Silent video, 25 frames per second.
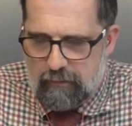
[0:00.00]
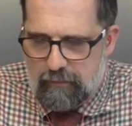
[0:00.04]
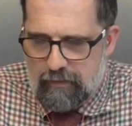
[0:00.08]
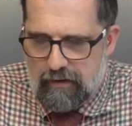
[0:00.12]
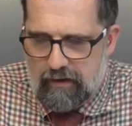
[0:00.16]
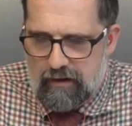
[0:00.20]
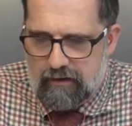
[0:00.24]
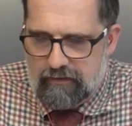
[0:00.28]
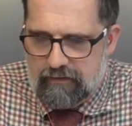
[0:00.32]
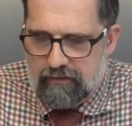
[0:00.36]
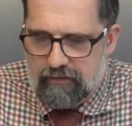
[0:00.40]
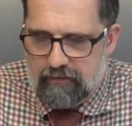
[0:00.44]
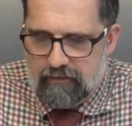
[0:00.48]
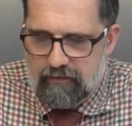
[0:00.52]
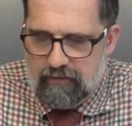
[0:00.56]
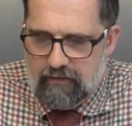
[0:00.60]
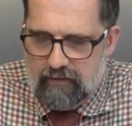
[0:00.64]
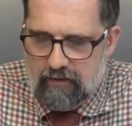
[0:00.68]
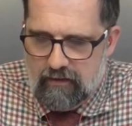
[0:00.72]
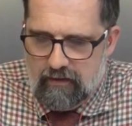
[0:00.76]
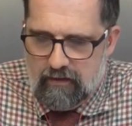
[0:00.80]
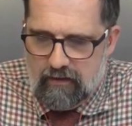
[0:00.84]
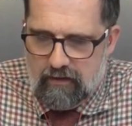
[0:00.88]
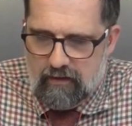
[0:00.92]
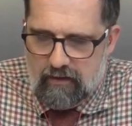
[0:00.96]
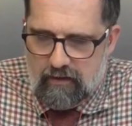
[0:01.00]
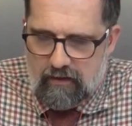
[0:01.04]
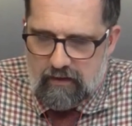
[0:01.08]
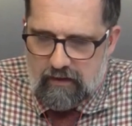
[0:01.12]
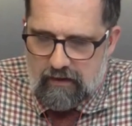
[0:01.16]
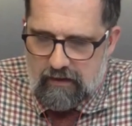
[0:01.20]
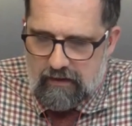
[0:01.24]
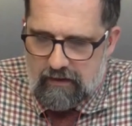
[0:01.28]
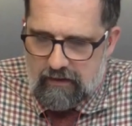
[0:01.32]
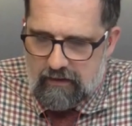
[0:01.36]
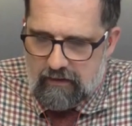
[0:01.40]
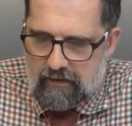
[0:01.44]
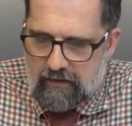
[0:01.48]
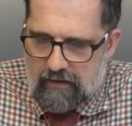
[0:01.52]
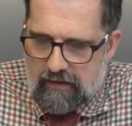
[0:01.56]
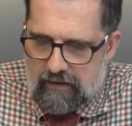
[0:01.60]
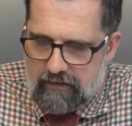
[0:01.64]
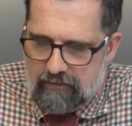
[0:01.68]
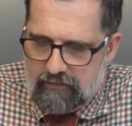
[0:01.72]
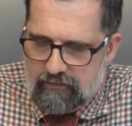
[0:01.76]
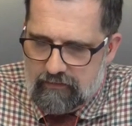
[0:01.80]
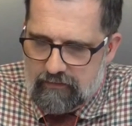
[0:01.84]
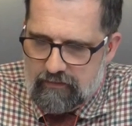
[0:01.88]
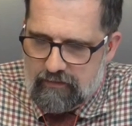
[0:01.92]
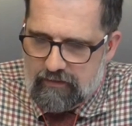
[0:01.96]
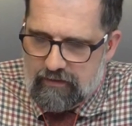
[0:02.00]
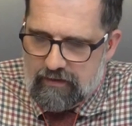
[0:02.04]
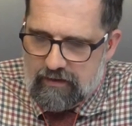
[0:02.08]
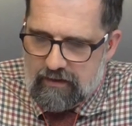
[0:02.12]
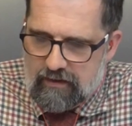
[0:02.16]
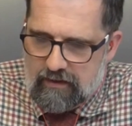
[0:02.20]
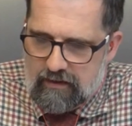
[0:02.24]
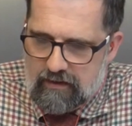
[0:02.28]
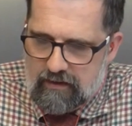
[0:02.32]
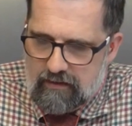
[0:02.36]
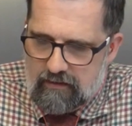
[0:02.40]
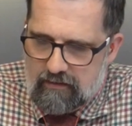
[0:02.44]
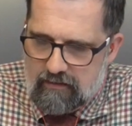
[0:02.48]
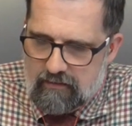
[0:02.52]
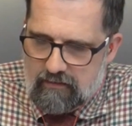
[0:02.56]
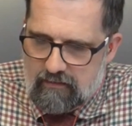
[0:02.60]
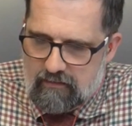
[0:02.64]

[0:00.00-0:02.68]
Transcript: pattern, and the